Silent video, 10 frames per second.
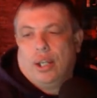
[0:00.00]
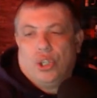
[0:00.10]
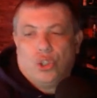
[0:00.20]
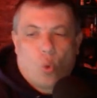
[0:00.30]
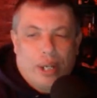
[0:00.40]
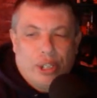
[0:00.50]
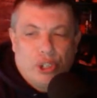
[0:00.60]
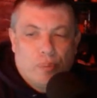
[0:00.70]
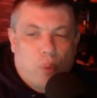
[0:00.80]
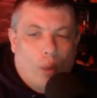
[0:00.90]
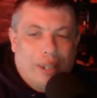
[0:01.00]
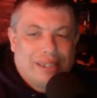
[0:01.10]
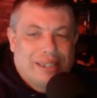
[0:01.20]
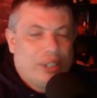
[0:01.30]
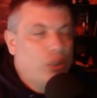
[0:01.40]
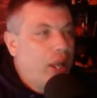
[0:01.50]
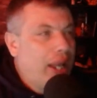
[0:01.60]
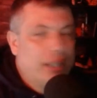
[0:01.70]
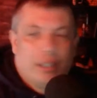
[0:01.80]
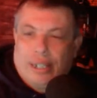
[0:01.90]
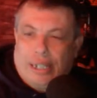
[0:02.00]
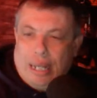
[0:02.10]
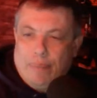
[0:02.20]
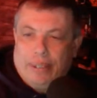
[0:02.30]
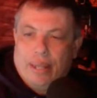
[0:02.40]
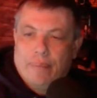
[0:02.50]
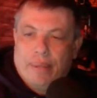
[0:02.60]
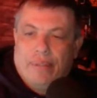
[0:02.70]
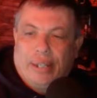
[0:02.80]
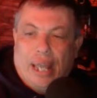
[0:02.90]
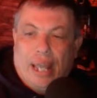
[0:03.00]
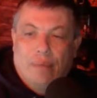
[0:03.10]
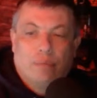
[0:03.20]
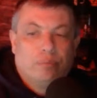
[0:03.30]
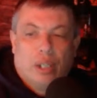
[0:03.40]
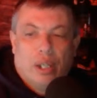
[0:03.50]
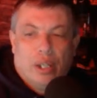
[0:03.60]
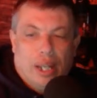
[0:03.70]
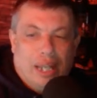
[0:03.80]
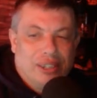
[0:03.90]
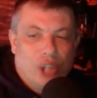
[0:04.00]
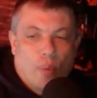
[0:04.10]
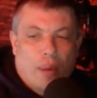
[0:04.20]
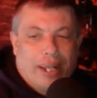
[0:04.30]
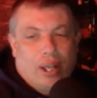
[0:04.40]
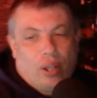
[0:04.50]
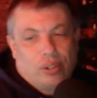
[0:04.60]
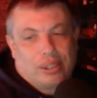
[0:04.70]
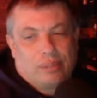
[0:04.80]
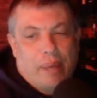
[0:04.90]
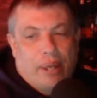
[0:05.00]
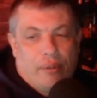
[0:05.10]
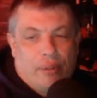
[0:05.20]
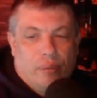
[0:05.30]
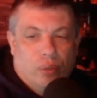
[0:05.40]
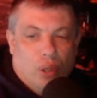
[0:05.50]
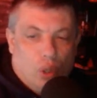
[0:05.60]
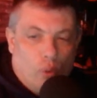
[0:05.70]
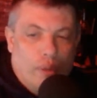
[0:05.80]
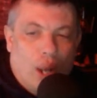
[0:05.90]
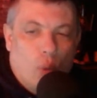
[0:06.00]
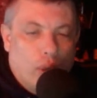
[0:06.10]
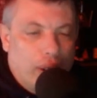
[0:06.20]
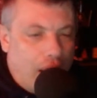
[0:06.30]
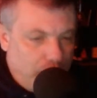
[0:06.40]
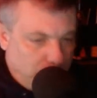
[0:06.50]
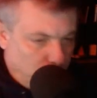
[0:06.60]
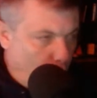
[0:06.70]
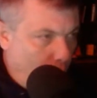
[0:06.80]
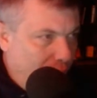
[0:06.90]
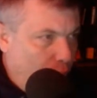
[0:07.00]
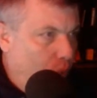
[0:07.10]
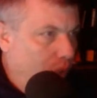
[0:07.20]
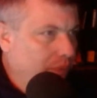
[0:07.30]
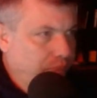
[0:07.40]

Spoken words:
22 points single-handedly keeping them in the game, as nobody else is better than, well, they got one guy, 1 for 1.